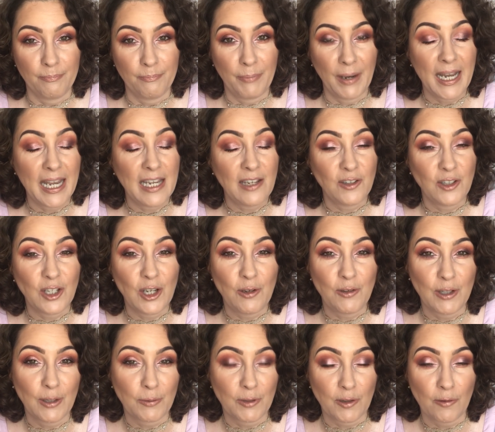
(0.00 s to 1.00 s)
Please do
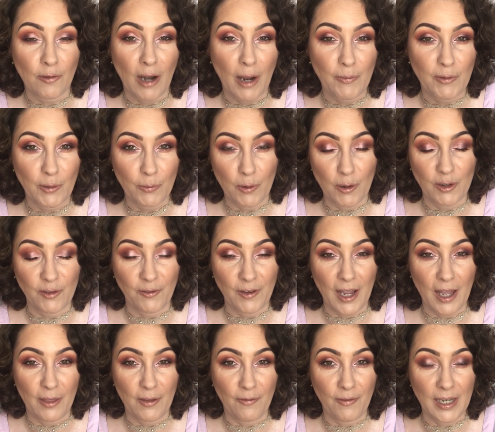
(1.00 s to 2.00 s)
subscribe to watch
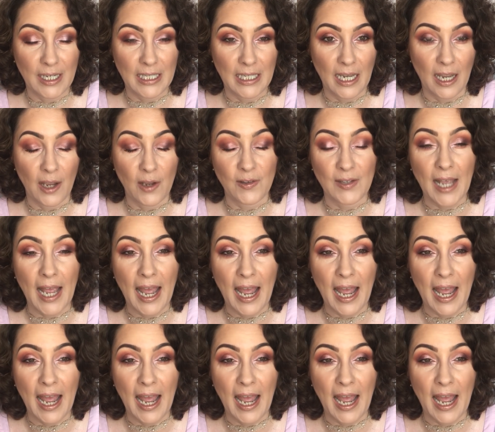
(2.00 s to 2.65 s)
further videos,